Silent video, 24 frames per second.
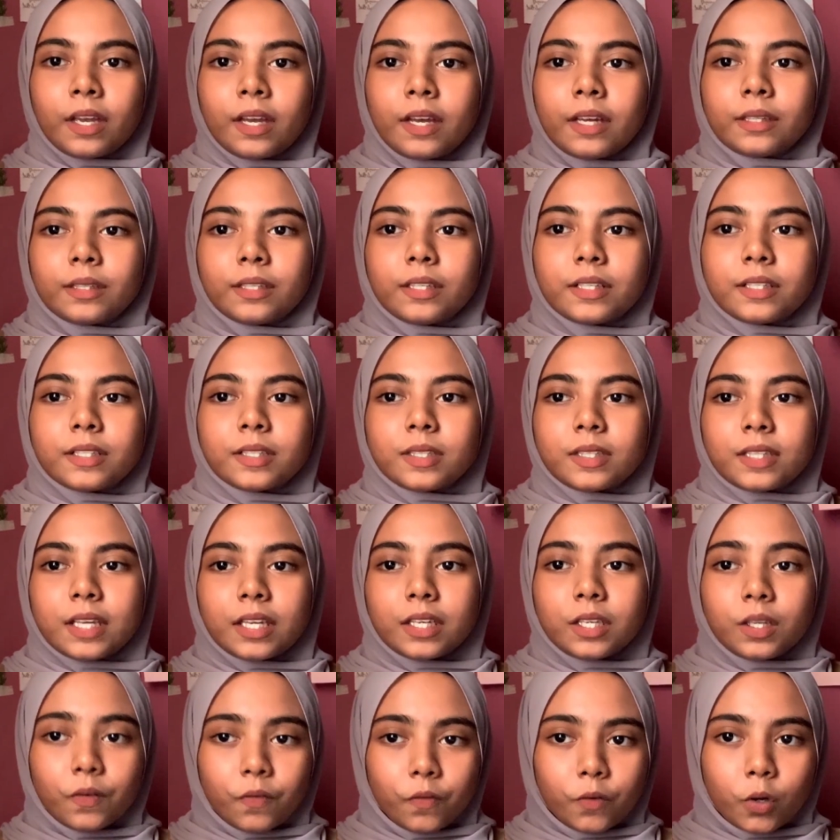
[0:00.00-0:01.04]
The steady
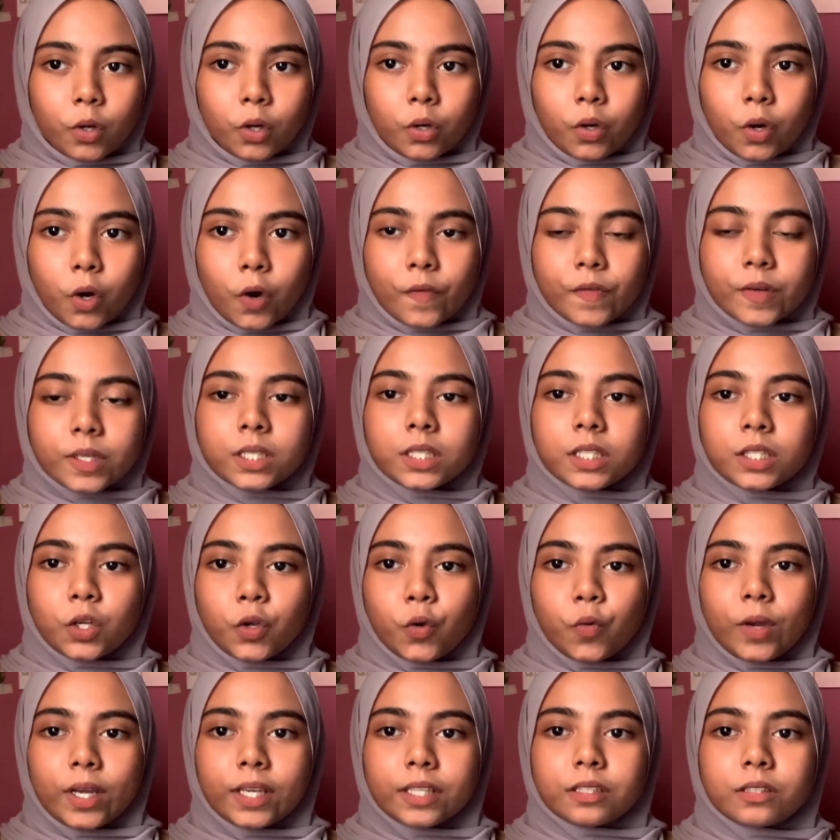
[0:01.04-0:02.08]
flow of
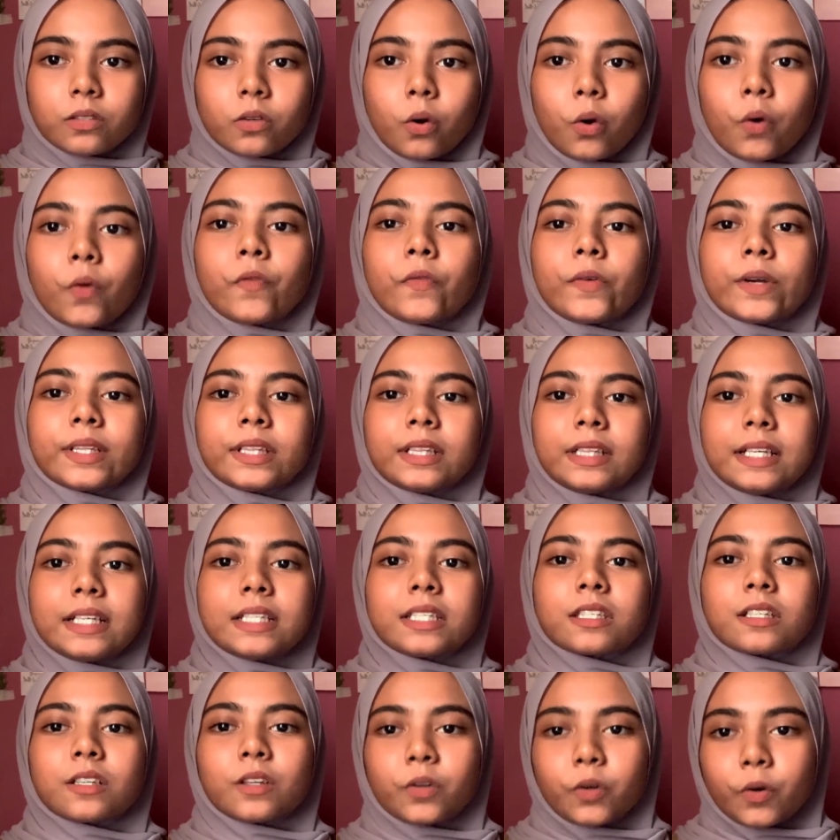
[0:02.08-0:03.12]
sewage over this
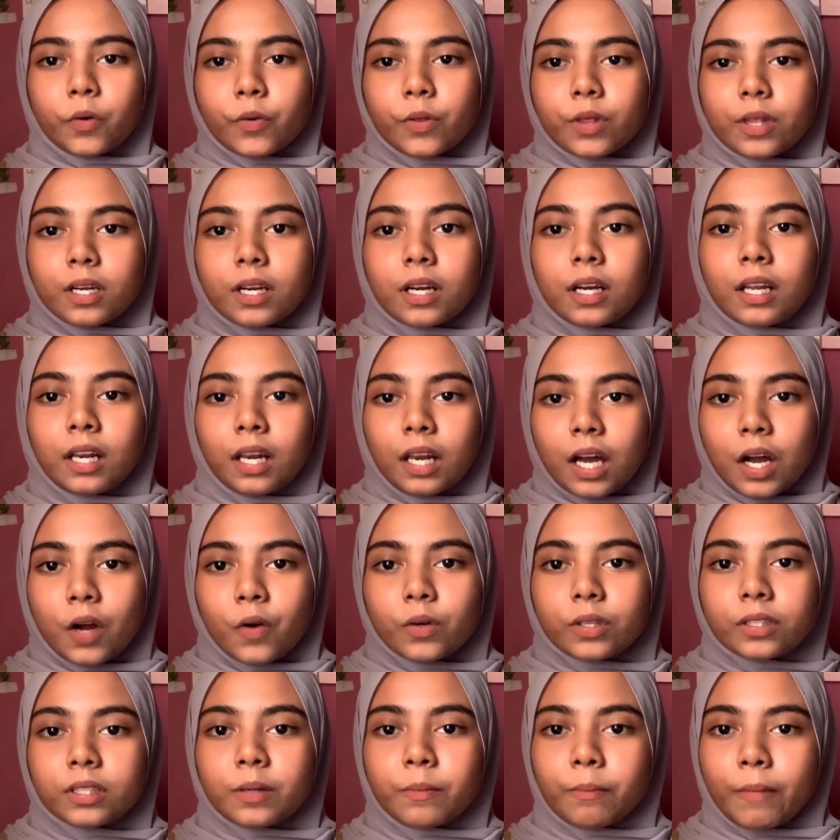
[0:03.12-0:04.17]
growth allows
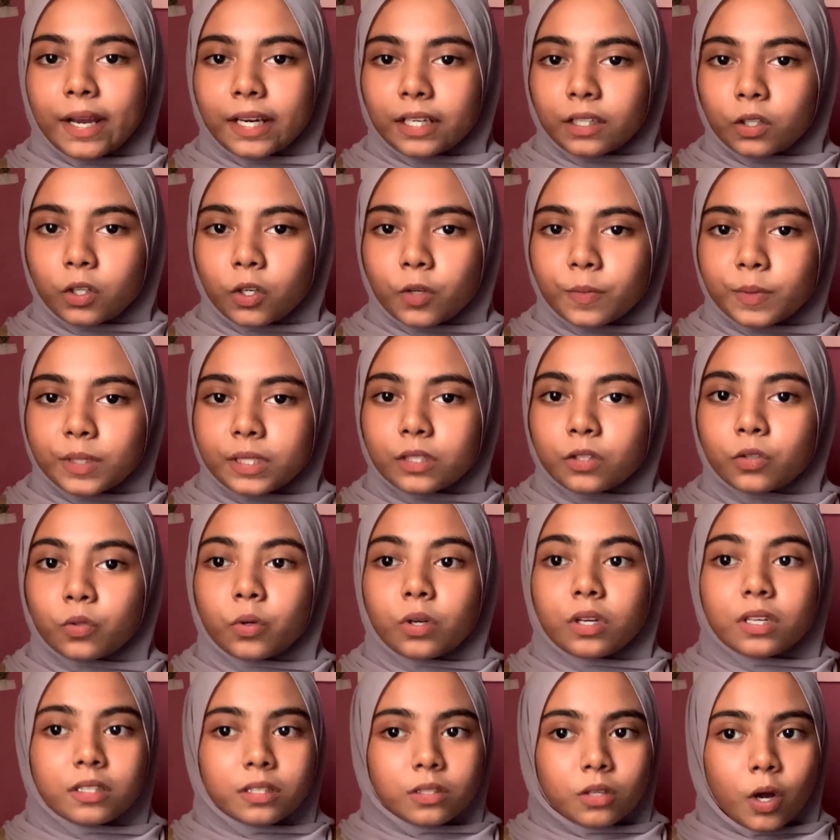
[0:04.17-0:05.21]
the microbes to
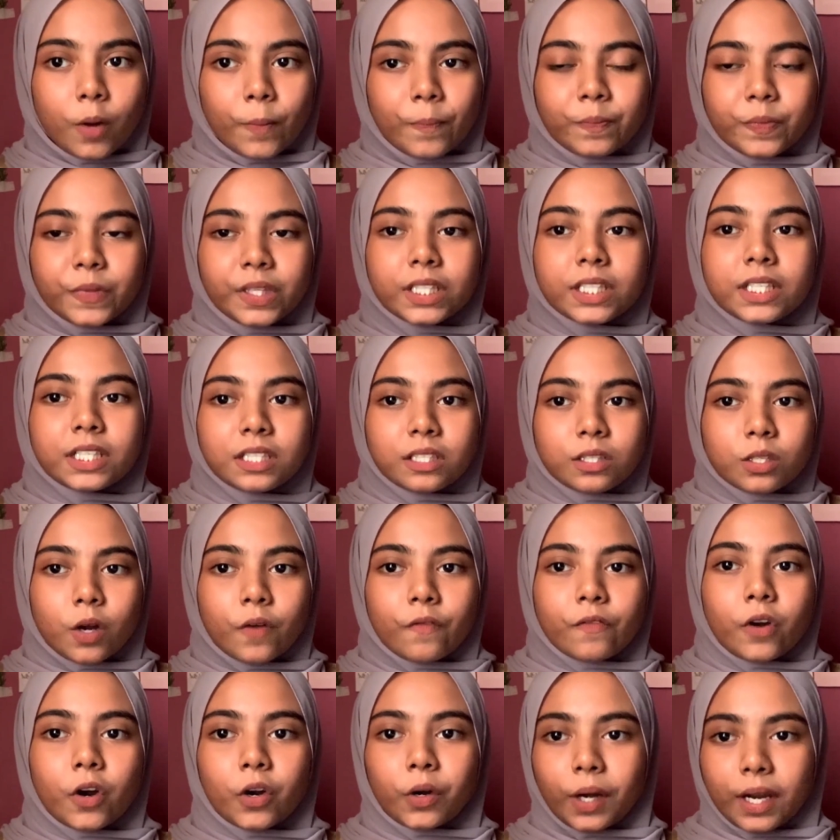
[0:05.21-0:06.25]
absorb the dissolved
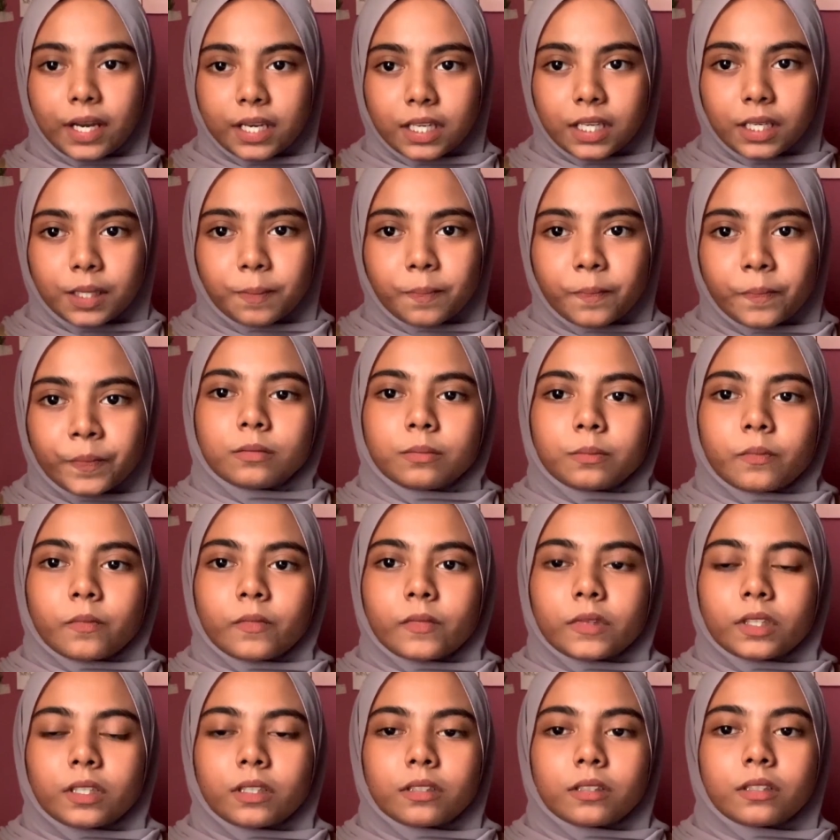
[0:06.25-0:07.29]
organic,
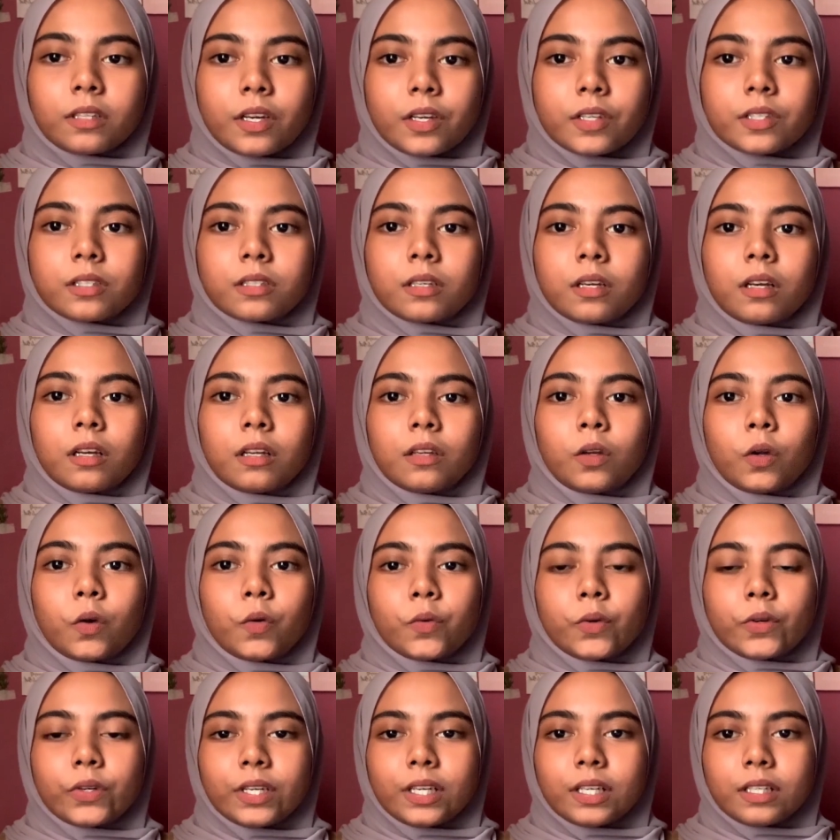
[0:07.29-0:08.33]
thus
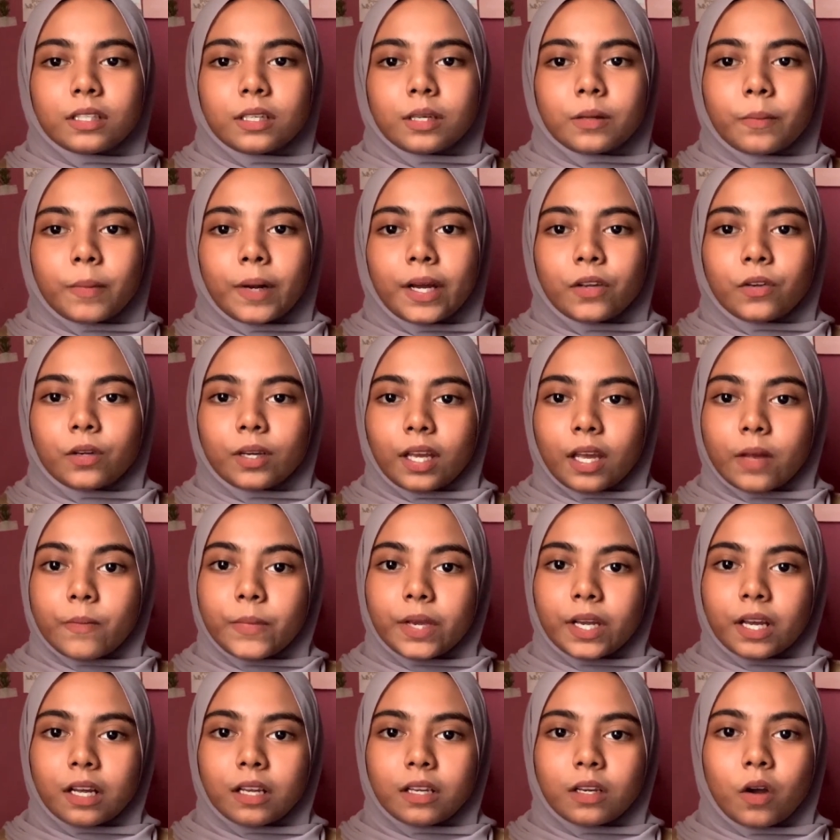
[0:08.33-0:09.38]
lowering the
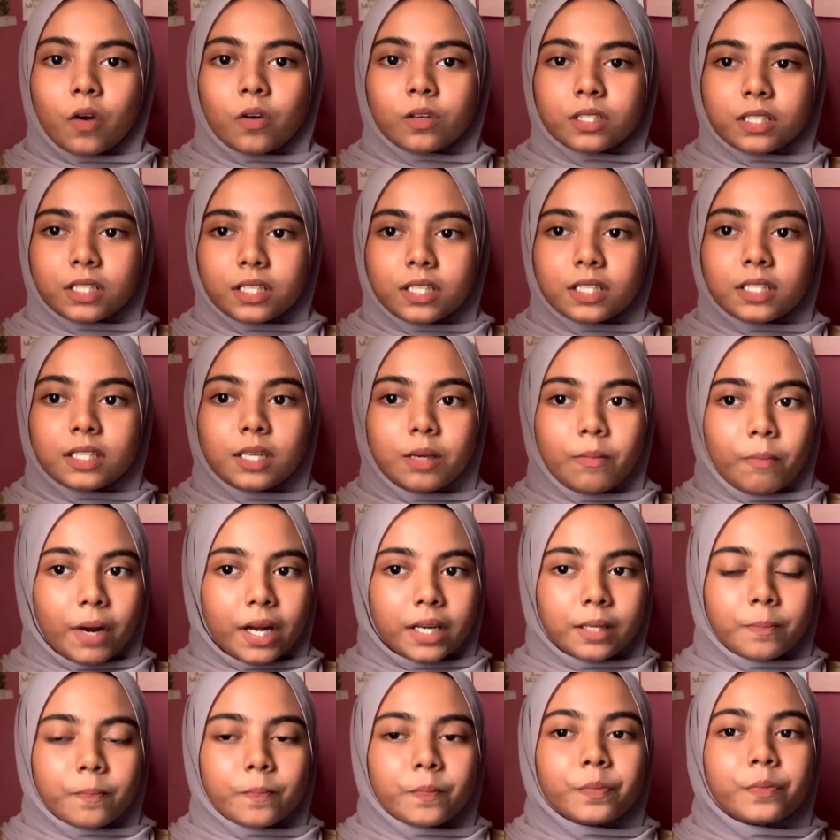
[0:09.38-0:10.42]
biochemical oxygen demand
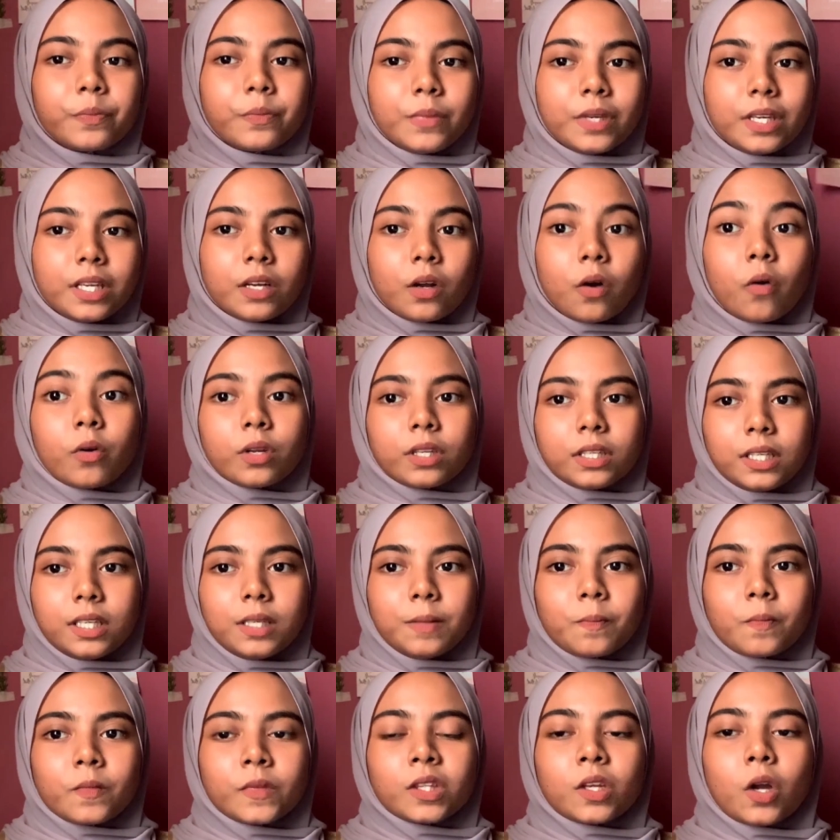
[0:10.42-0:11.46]

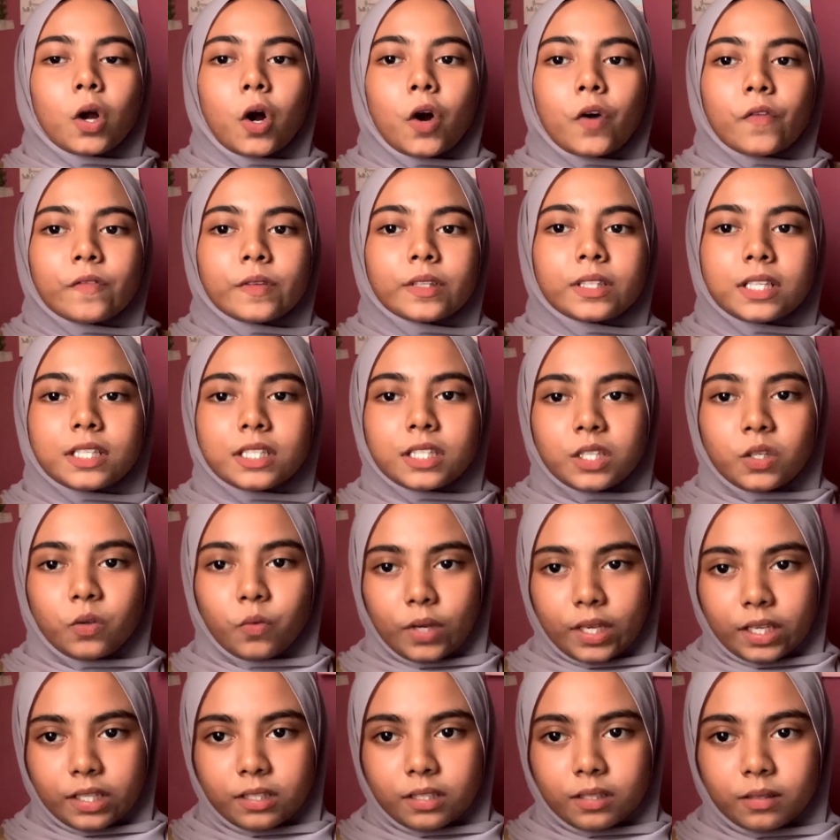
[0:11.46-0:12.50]
of the
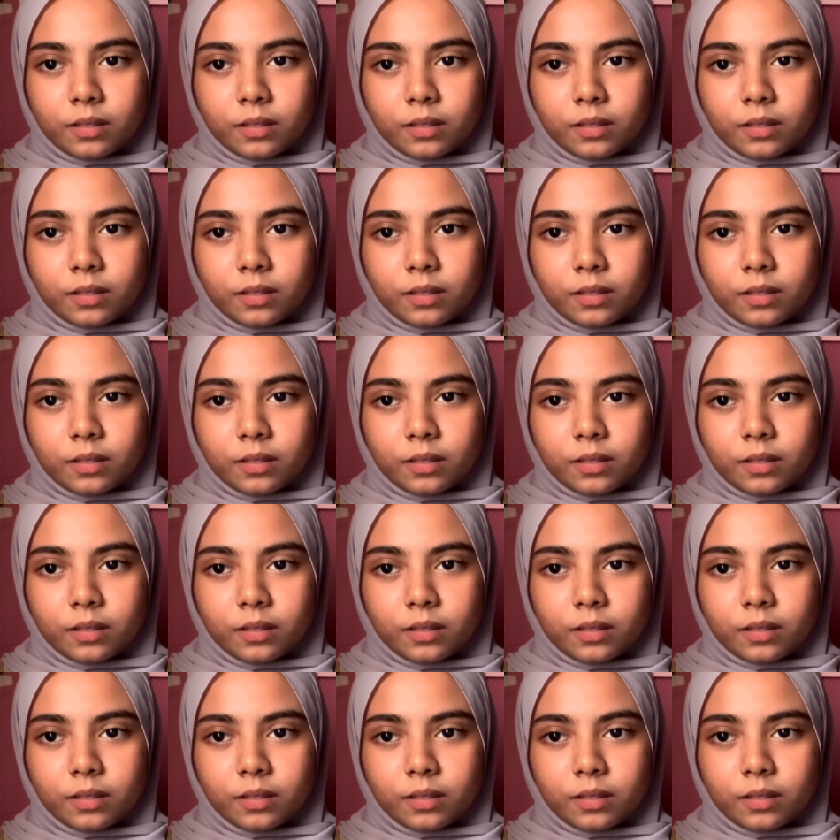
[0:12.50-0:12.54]
sewage.